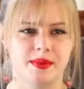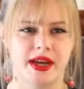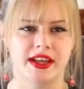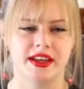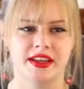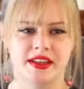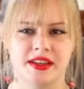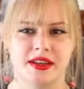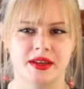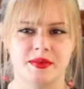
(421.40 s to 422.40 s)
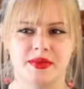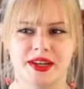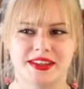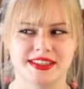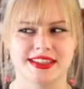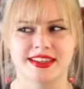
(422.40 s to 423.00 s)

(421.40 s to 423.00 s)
about it, but I was like,